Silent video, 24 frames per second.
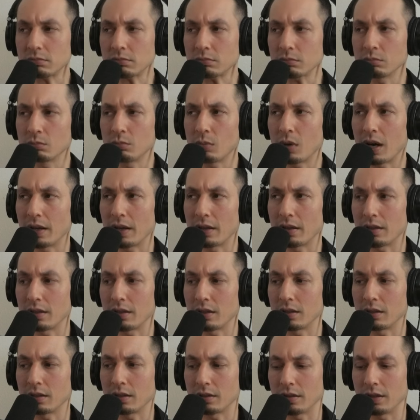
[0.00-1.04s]
I think
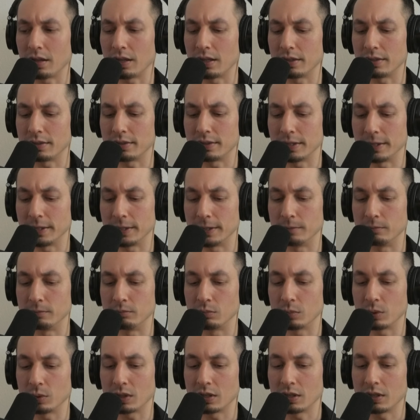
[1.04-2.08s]
that um,
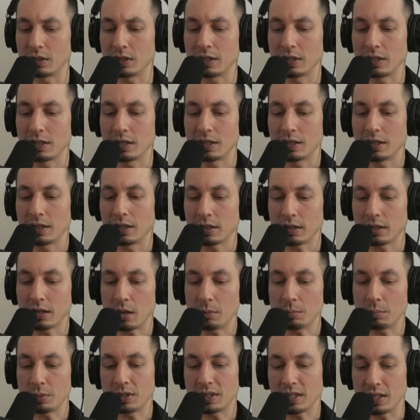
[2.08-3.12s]

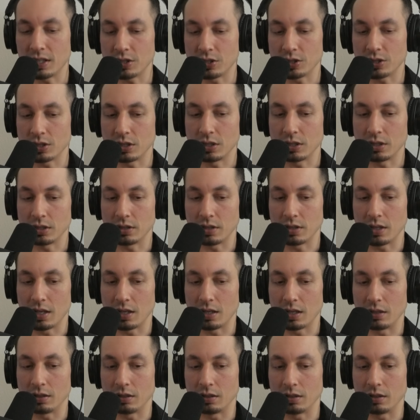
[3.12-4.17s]
competition
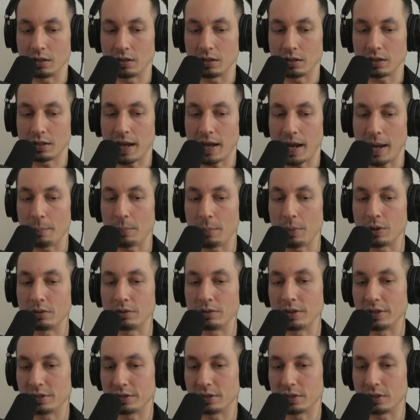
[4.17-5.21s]
and
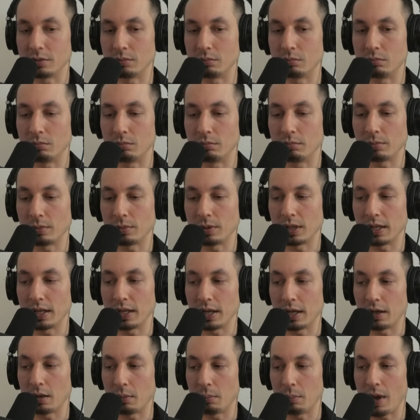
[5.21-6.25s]
capitalism get a
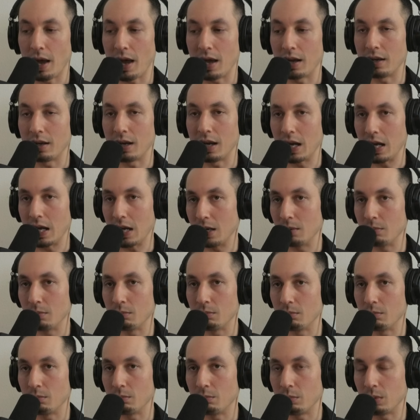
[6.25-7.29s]
bad name
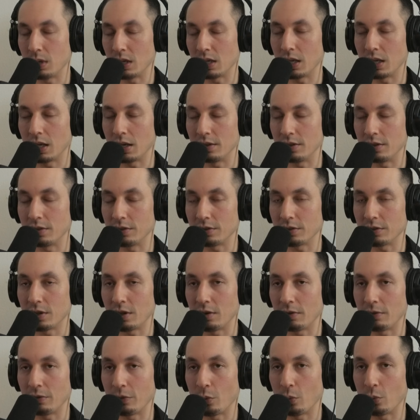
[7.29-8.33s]
because of
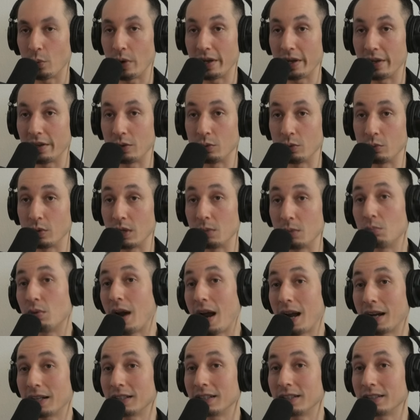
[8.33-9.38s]
the way that we
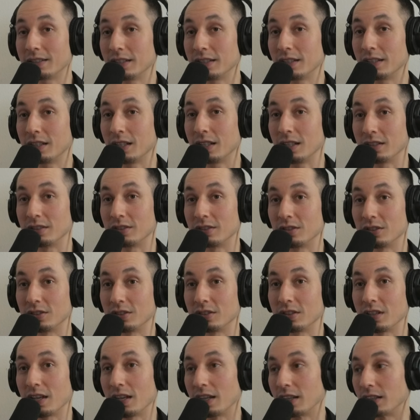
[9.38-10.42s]
practice it. It's mm just
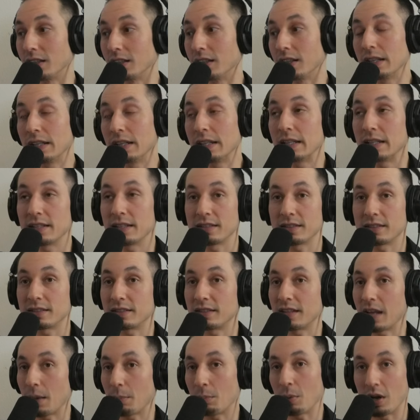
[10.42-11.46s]
like mm-hmm.
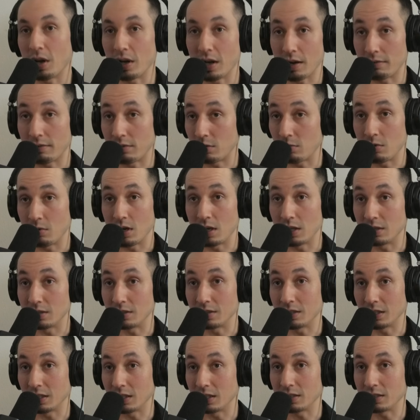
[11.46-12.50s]
step on everyone to yeah.
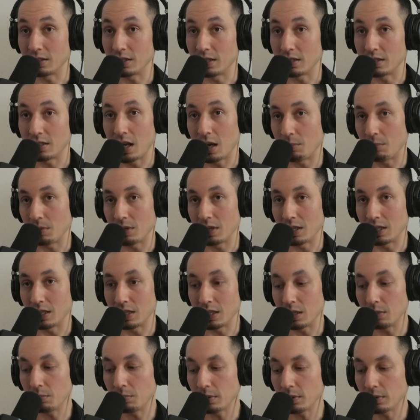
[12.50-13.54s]
get to the top of the
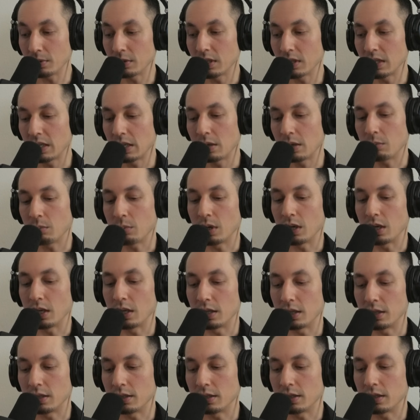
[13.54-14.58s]
heap. But
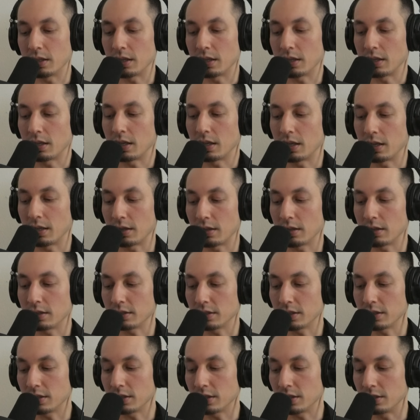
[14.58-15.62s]
I think that
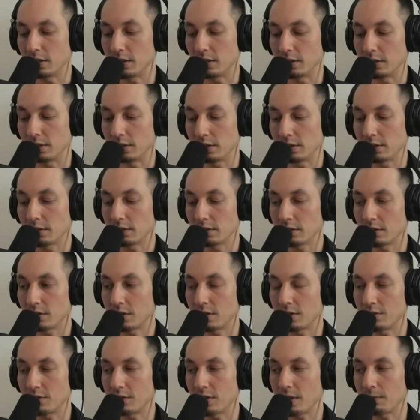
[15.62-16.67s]
there there's
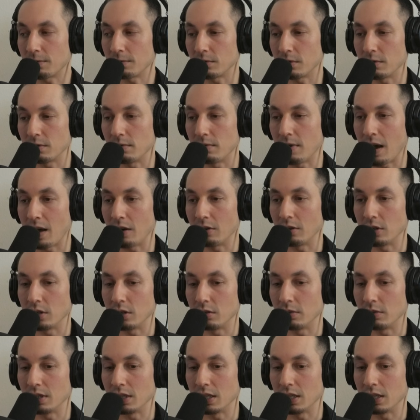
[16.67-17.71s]
definitely value in
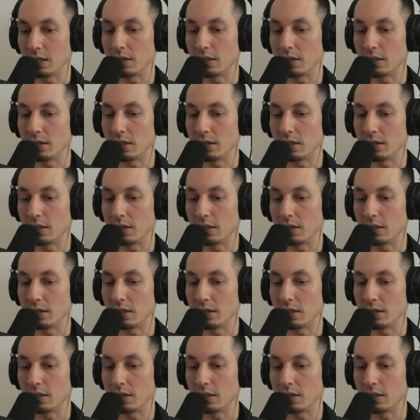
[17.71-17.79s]
it.